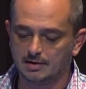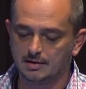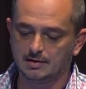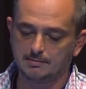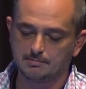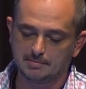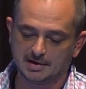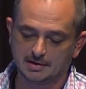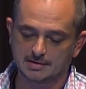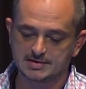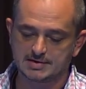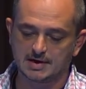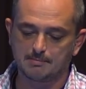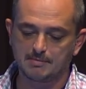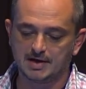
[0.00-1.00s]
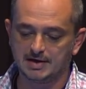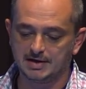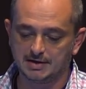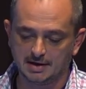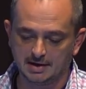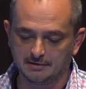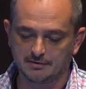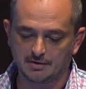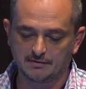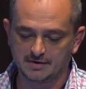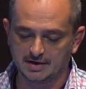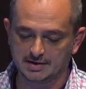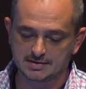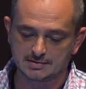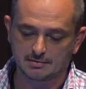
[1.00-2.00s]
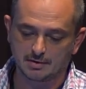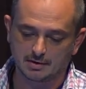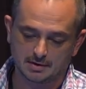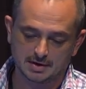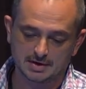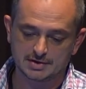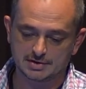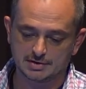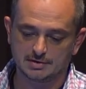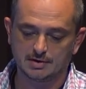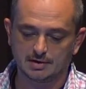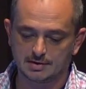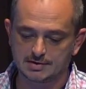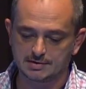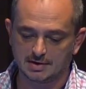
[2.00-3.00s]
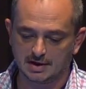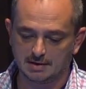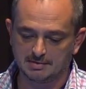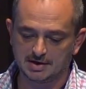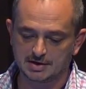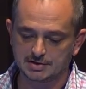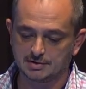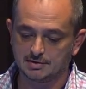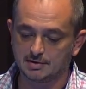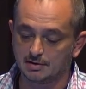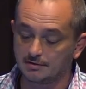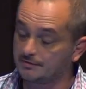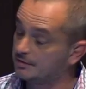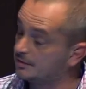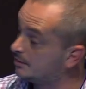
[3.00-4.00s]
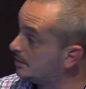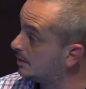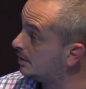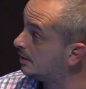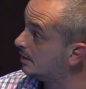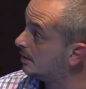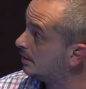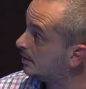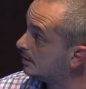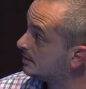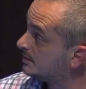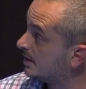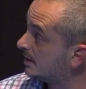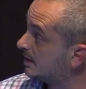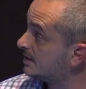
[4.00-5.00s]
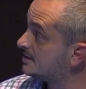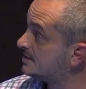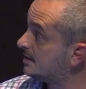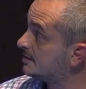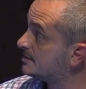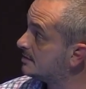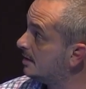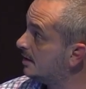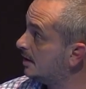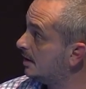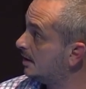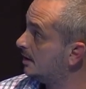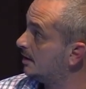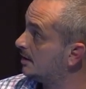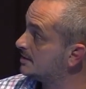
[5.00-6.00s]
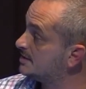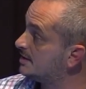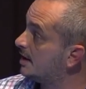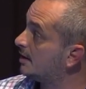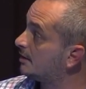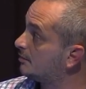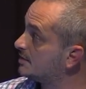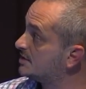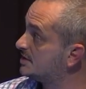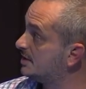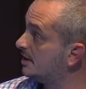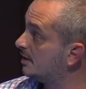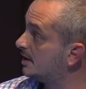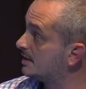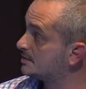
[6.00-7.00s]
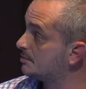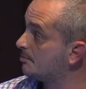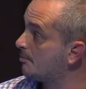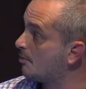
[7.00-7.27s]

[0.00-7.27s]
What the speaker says: because they are mainly involved in the recognition and the elimination of the target cells, and they are considered as the more